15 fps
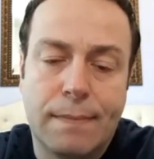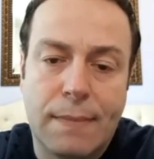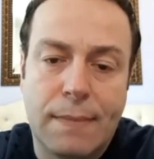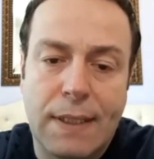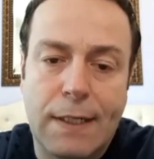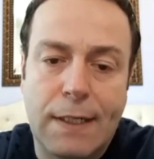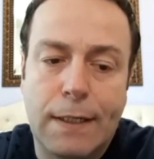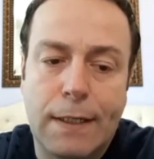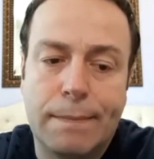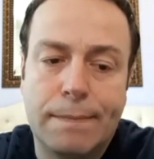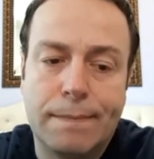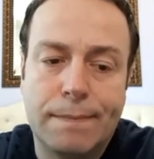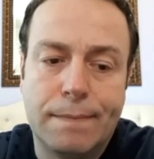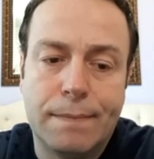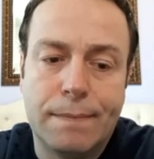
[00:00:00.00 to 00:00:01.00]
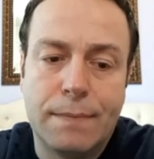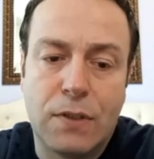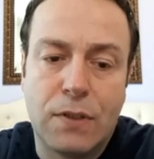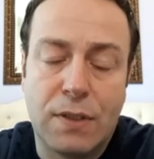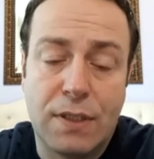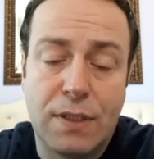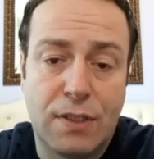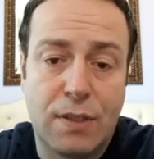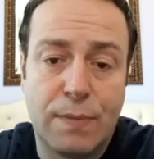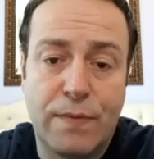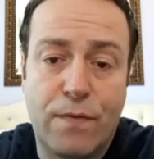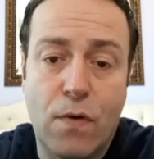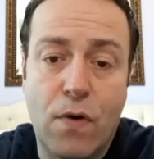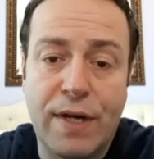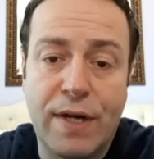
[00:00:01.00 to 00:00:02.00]
the Serb
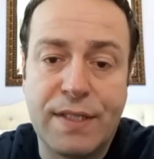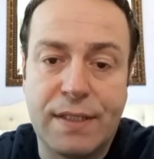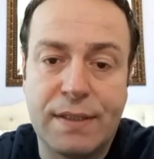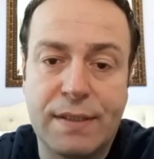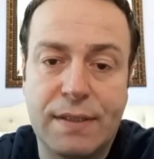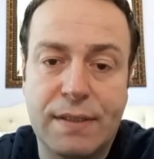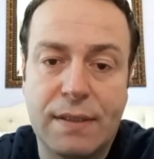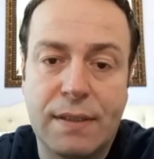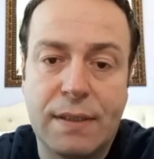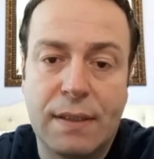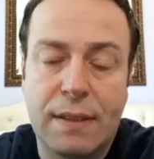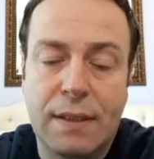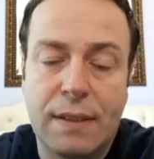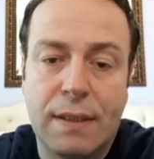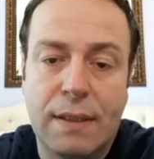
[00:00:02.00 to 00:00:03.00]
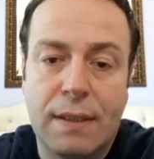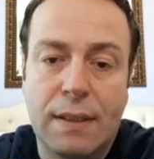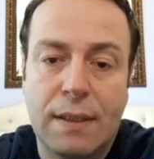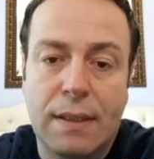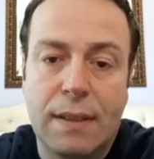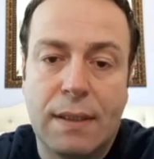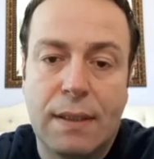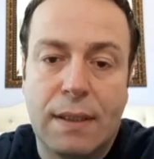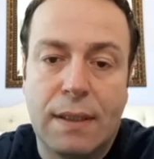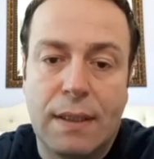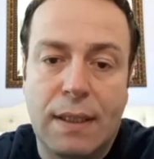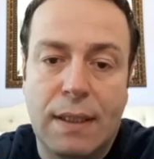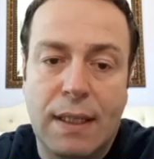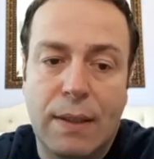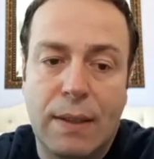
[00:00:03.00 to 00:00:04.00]
forces.
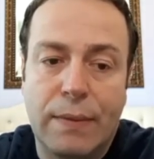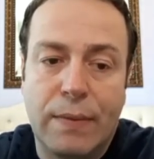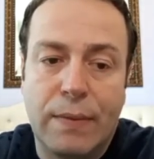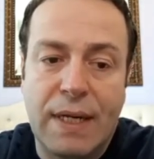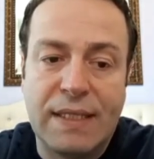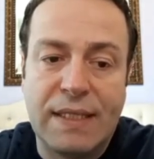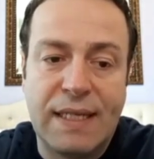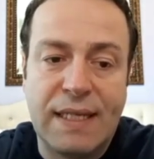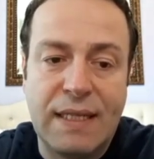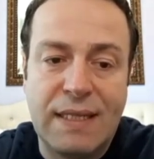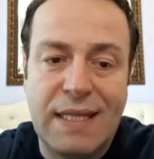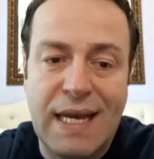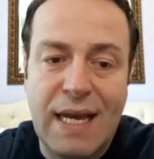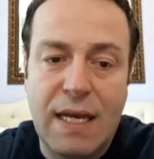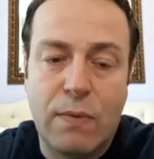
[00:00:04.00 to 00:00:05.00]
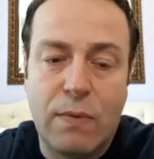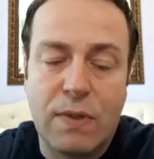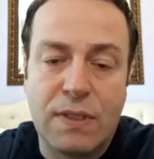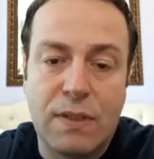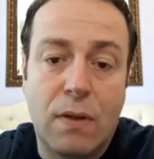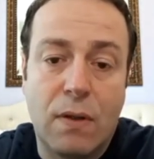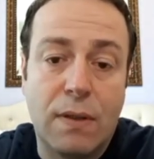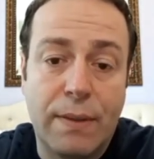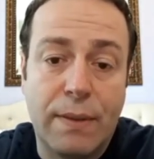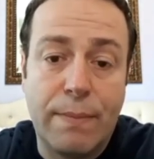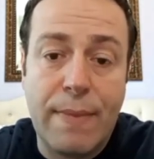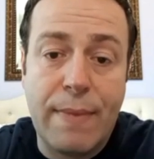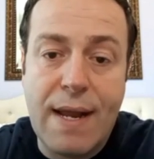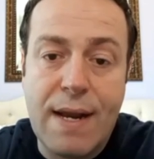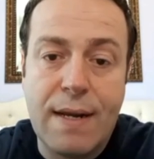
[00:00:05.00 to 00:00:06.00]
And when I say they, was all the
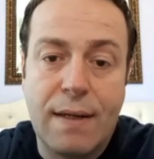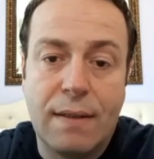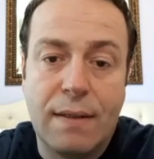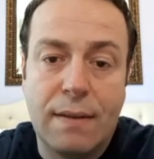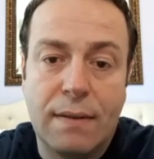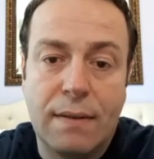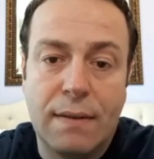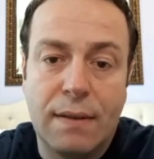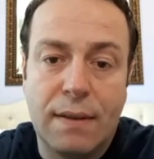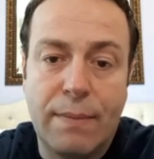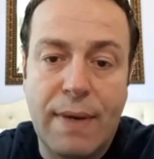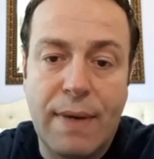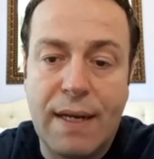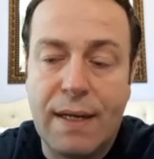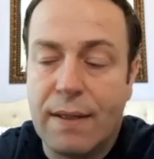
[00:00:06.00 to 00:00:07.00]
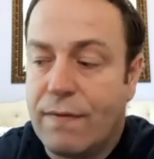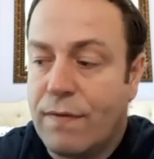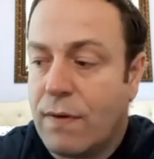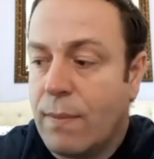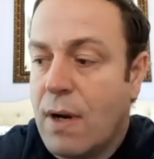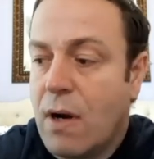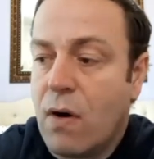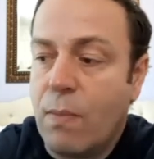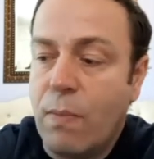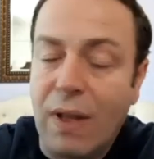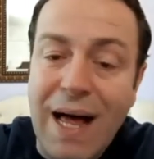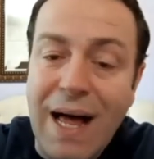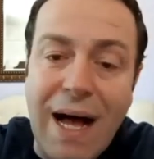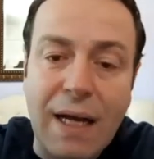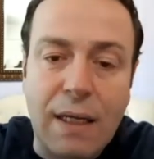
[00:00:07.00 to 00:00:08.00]
men from our
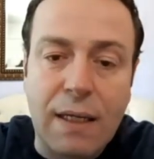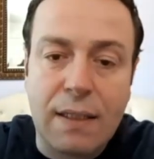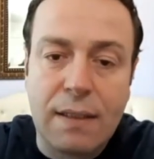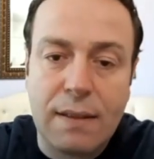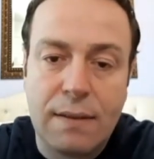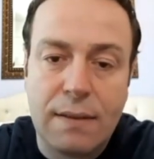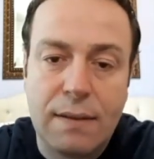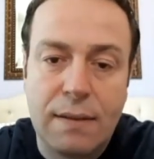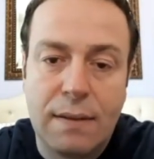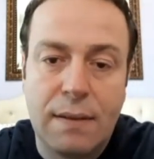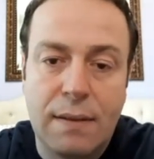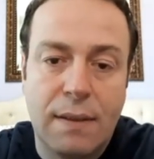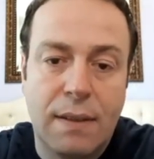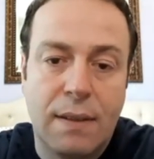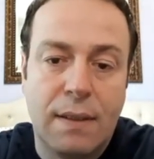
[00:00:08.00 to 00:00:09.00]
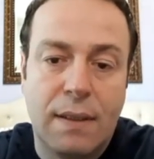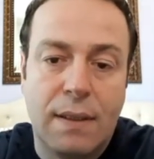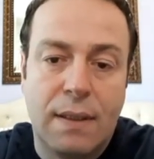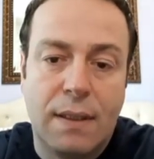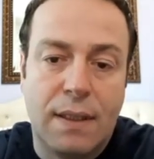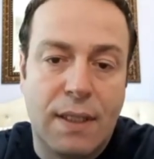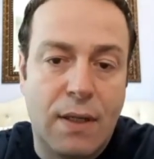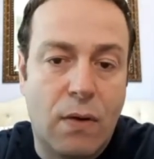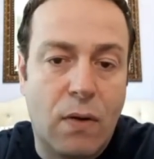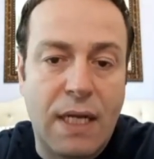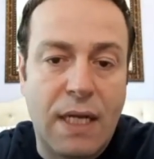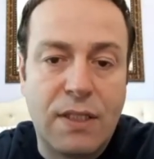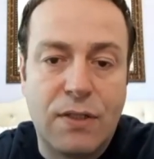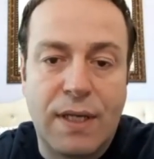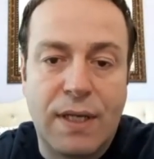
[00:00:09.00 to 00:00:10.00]
block. They all
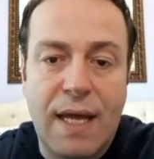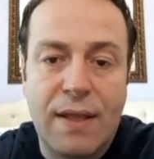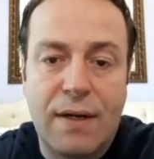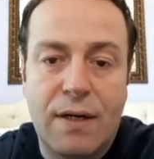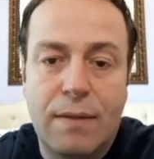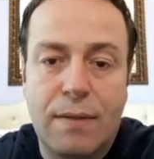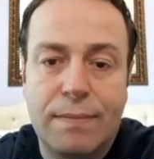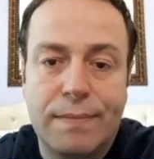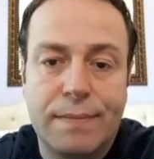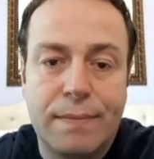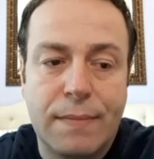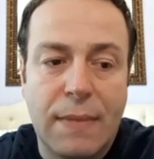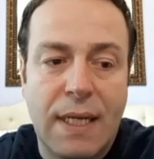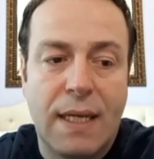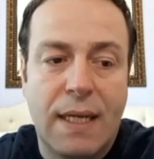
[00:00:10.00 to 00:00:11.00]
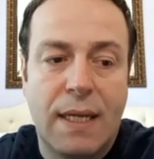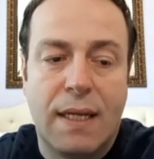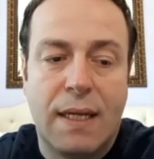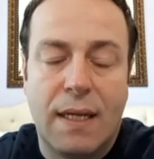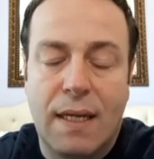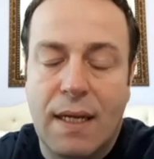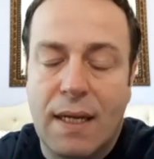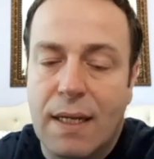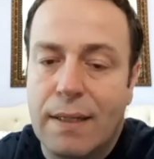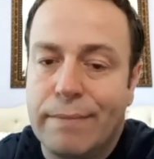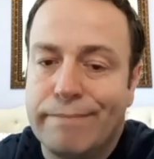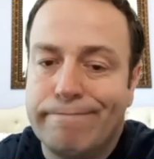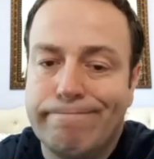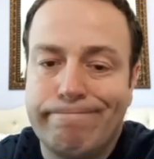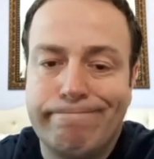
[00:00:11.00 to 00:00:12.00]
got together, and
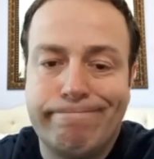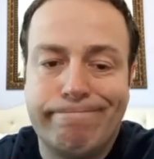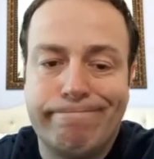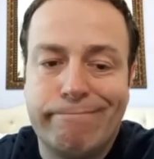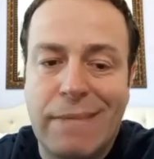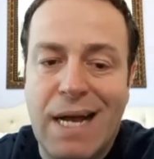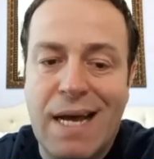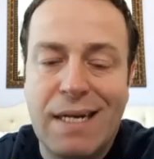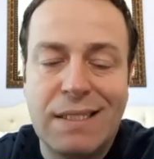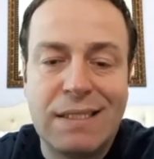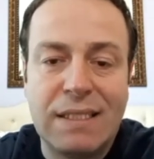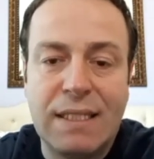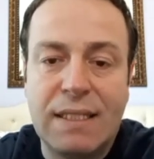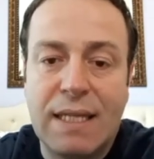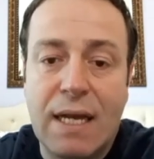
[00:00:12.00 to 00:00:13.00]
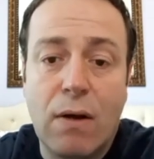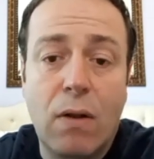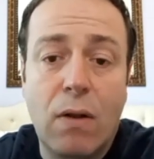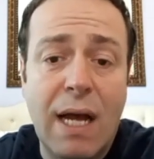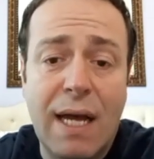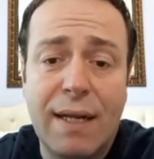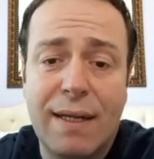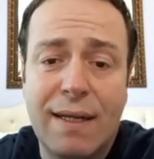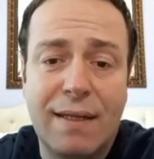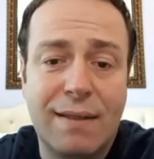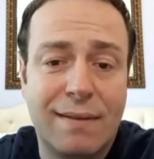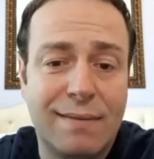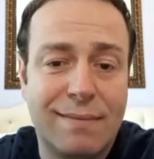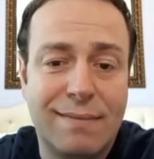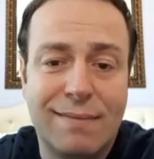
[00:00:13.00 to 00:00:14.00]
honestly, they all had,
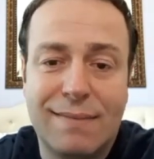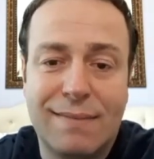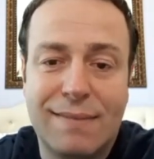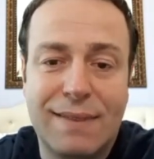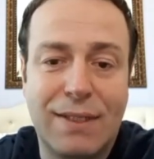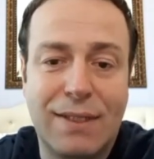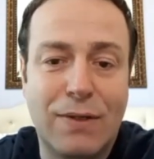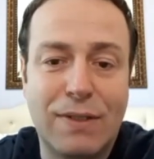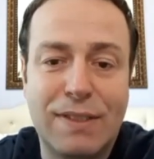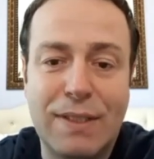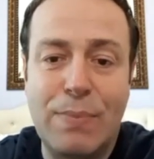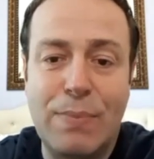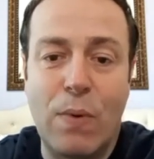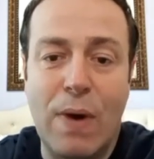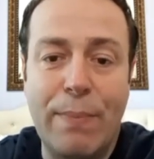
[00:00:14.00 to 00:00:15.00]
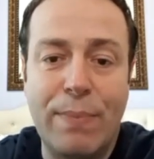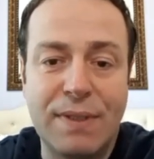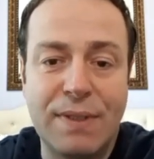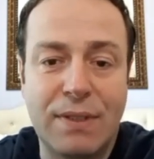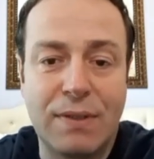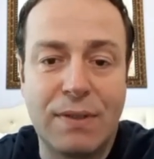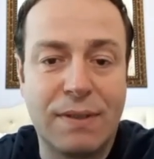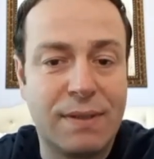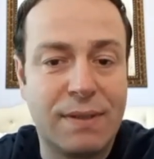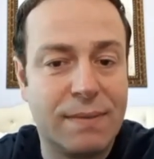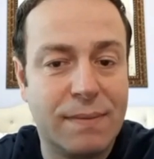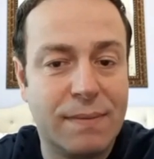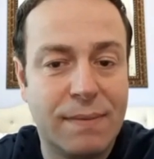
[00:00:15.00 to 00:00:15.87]
you know, simple weapons, because